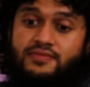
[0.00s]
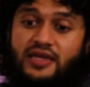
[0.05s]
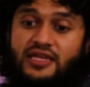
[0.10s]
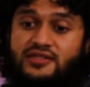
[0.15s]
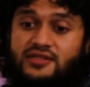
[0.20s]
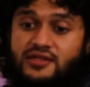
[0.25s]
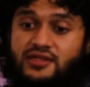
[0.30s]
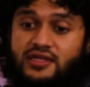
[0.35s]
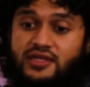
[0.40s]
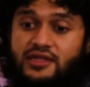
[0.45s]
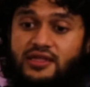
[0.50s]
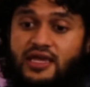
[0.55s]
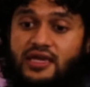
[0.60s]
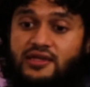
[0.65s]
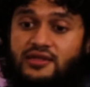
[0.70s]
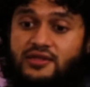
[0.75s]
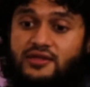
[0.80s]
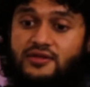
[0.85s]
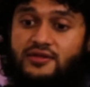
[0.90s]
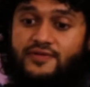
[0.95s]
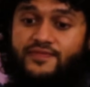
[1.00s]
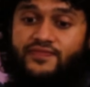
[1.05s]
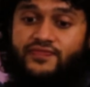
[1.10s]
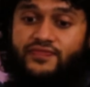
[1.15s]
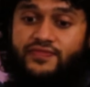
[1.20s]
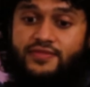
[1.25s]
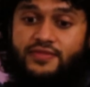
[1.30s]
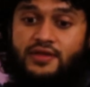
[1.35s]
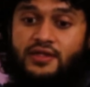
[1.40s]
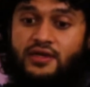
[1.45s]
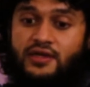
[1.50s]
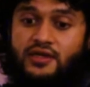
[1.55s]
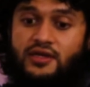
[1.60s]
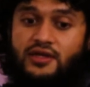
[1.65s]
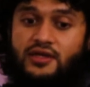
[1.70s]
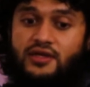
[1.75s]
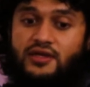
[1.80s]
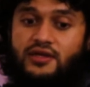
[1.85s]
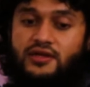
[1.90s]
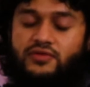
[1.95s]
basically
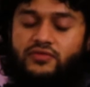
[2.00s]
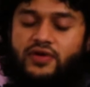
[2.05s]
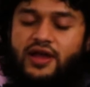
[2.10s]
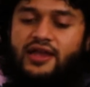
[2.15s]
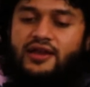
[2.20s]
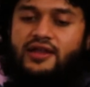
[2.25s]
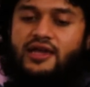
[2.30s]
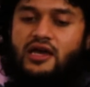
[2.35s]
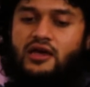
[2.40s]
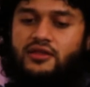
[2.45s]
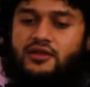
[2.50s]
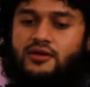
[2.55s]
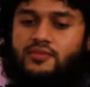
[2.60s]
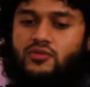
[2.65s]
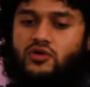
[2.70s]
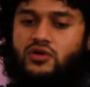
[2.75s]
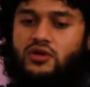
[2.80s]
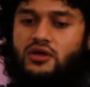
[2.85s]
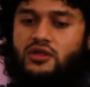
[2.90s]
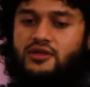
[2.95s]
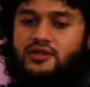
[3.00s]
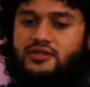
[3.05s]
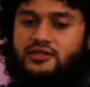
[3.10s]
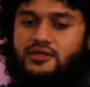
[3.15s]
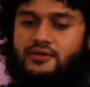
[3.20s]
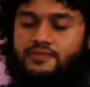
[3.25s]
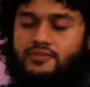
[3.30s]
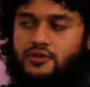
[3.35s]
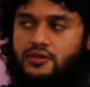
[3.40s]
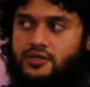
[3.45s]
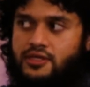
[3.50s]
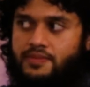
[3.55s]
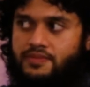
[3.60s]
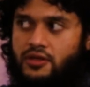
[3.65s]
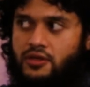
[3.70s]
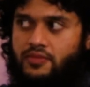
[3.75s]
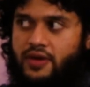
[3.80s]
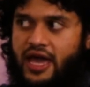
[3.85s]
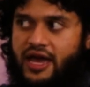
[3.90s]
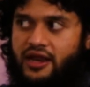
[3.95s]
right now they're more on the
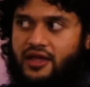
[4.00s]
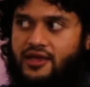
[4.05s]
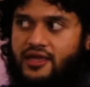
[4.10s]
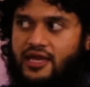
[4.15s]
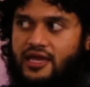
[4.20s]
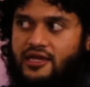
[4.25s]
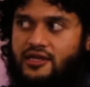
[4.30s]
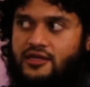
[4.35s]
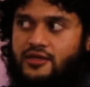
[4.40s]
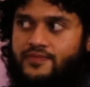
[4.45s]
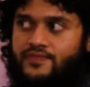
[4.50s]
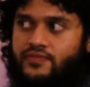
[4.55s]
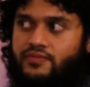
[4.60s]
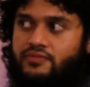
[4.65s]
diplomatic end,